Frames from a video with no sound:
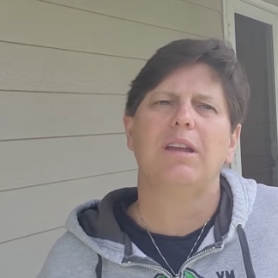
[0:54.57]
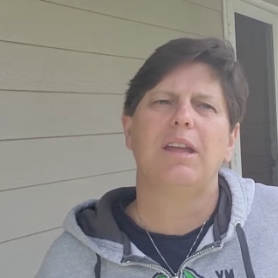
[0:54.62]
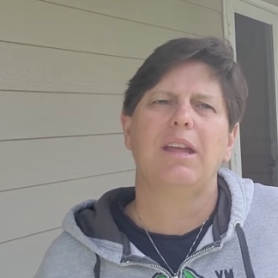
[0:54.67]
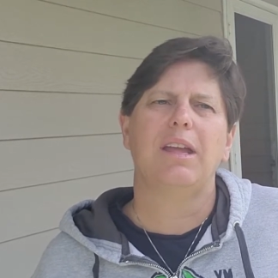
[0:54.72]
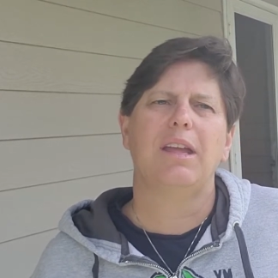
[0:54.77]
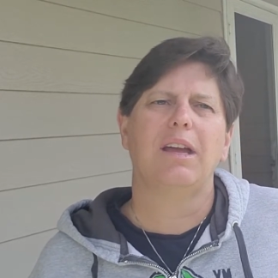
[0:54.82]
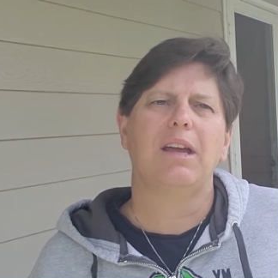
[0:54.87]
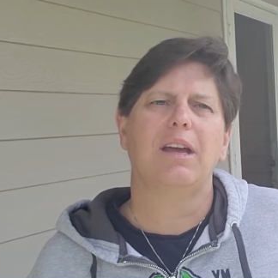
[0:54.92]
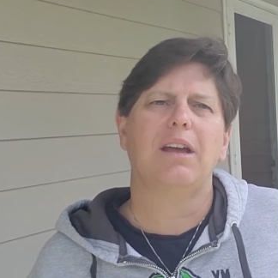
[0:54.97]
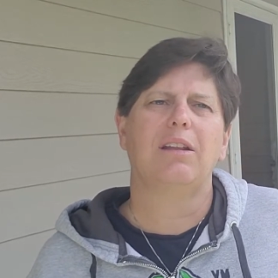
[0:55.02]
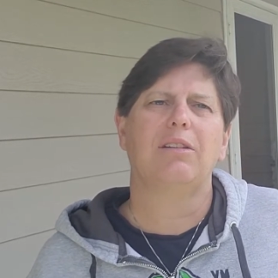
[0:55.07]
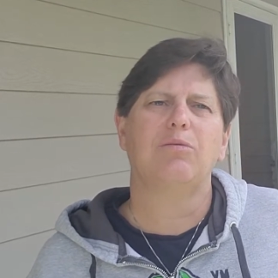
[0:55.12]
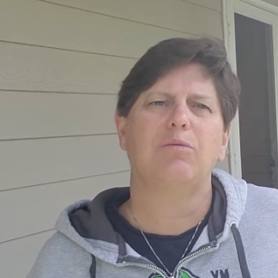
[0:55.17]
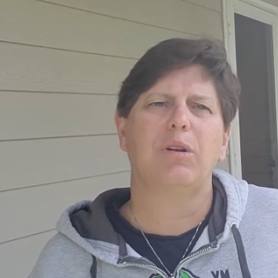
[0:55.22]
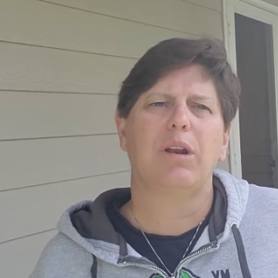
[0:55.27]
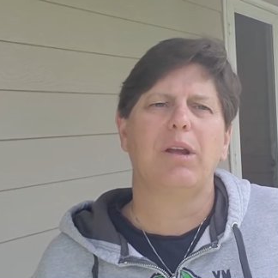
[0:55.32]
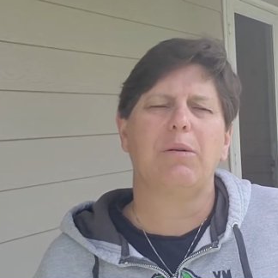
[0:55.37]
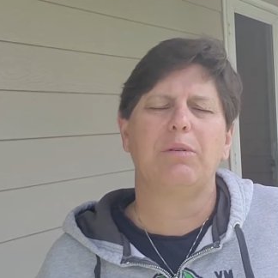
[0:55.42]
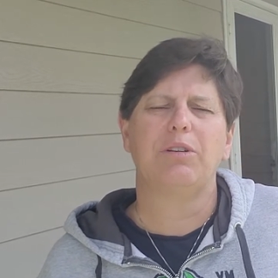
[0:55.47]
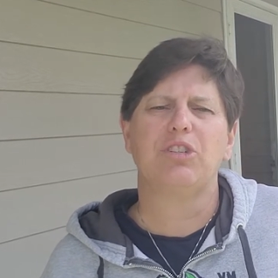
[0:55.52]
And when
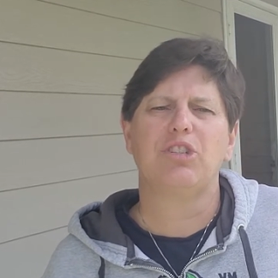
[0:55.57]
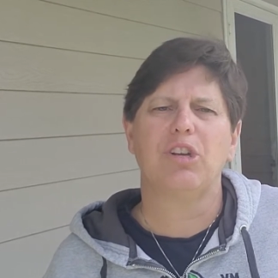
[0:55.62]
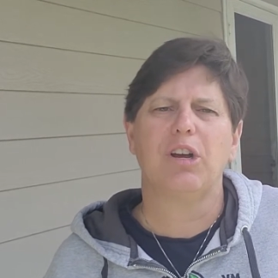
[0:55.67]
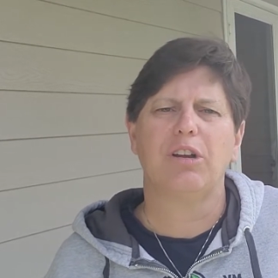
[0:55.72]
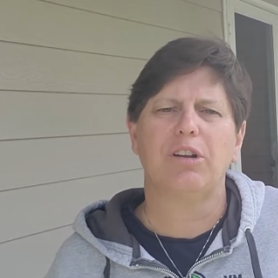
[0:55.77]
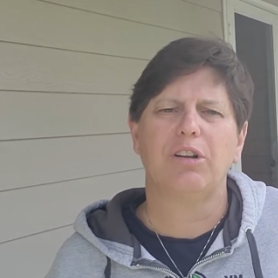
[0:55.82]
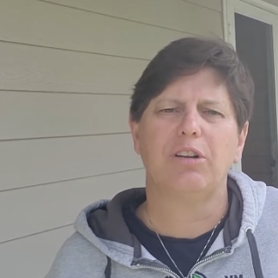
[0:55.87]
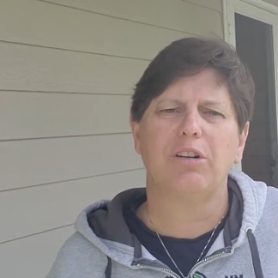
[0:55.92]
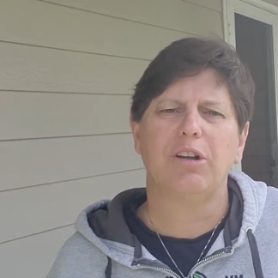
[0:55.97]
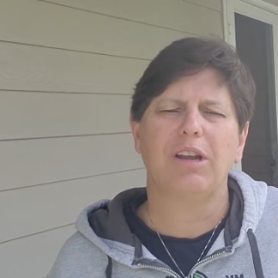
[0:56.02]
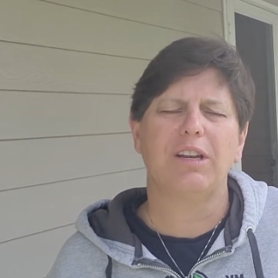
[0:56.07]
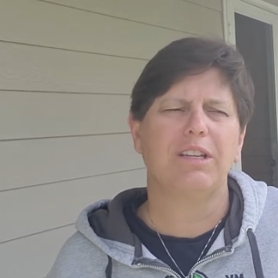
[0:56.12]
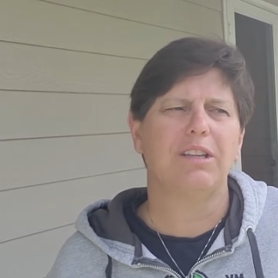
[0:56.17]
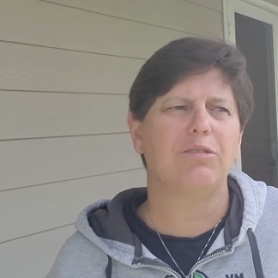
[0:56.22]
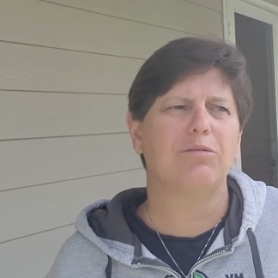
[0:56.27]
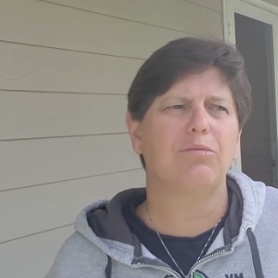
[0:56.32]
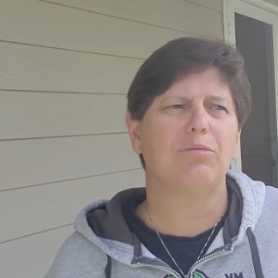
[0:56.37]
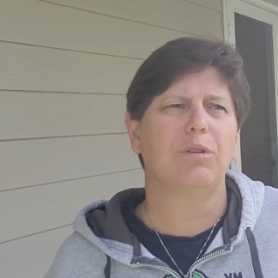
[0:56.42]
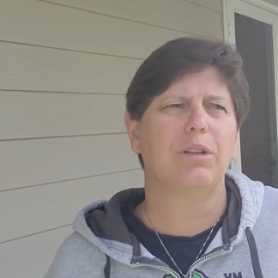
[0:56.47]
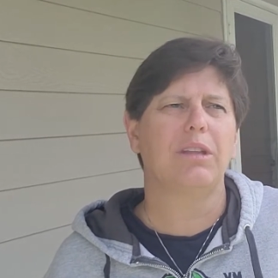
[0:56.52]
I was younger, I
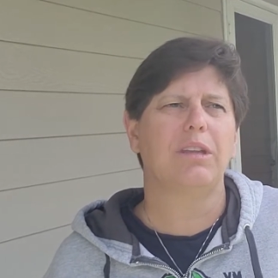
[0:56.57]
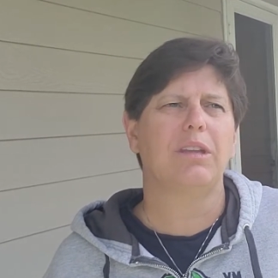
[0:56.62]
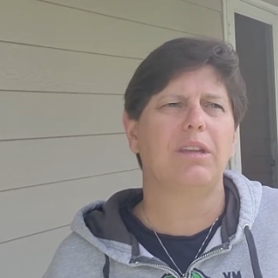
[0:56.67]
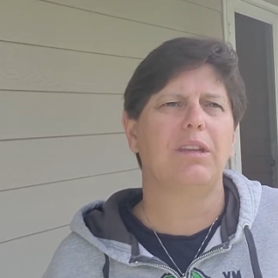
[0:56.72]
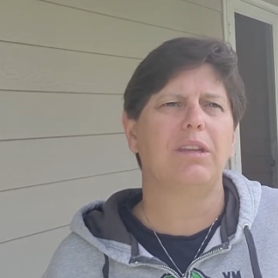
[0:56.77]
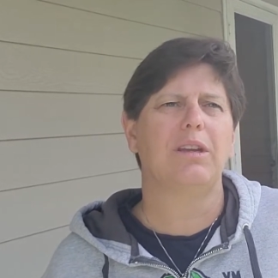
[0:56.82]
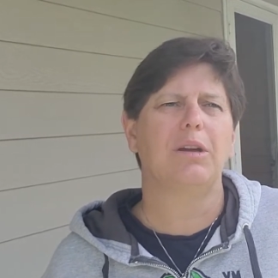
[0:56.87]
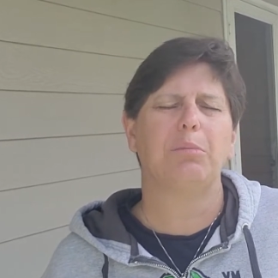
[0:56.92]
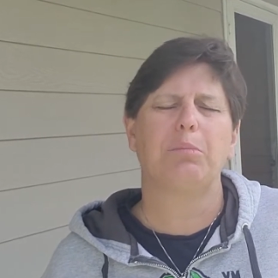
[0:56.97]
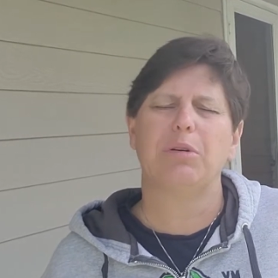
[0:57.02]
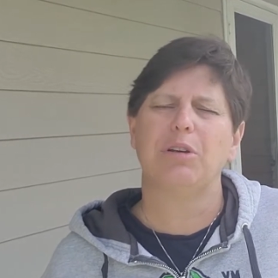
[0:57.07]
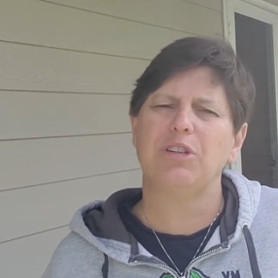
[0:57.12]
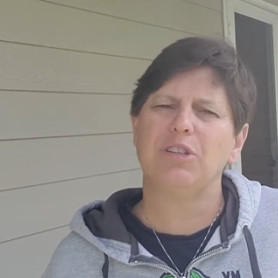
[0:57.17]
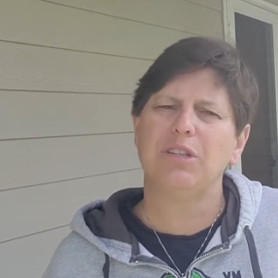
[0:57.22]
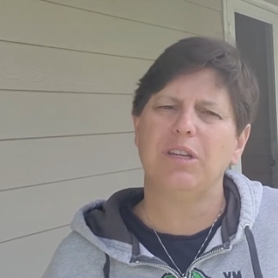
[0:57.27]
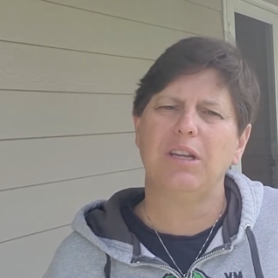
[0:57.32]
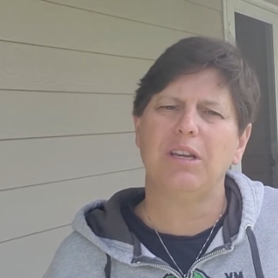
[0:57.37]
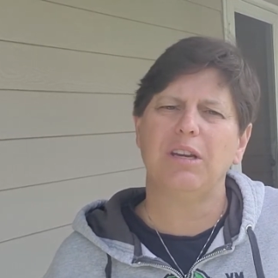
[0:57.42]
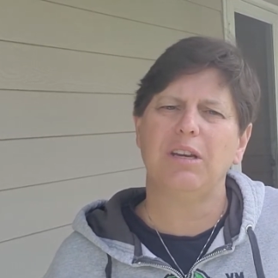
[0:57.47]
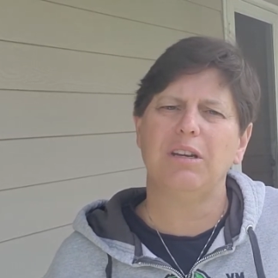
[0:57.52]
didn't really
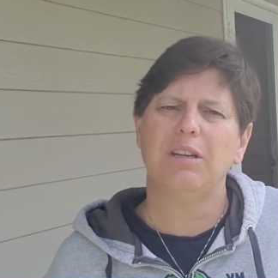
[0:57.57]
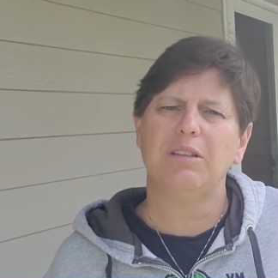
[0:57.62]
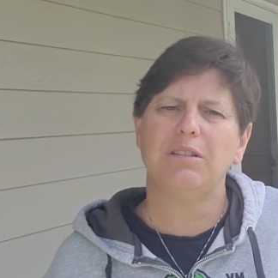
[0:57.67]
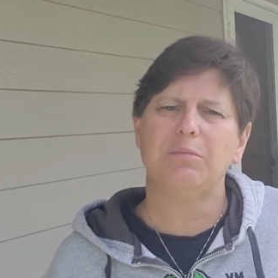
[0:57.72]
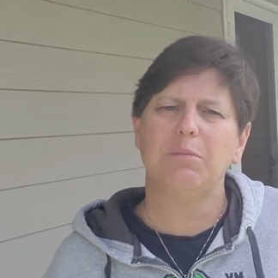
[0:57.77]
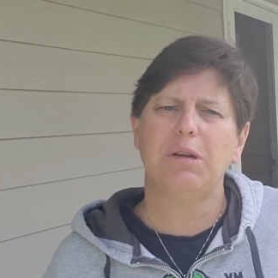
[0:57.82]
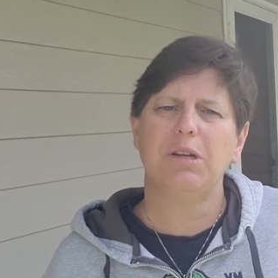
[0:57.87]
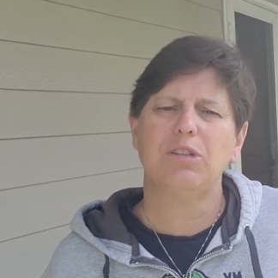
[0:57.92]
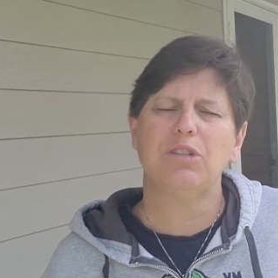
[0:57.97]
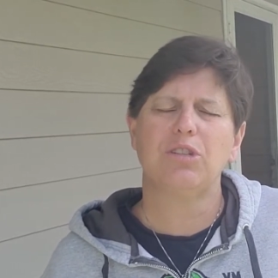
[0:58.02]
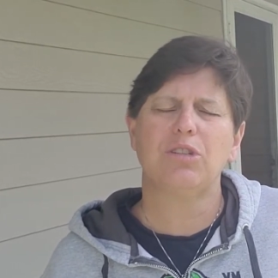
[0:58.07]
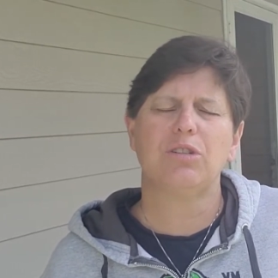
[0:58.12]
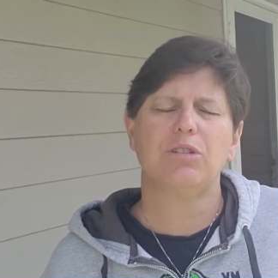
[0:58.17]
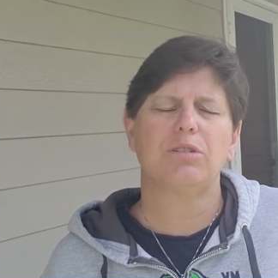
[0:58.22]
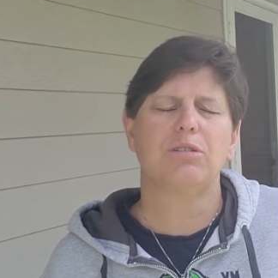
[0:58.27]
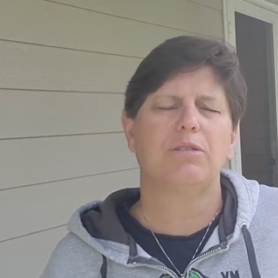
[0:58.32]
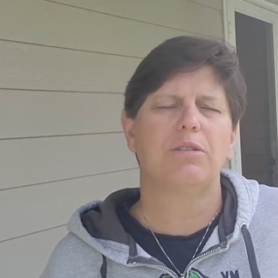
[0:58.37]
appreciate it as much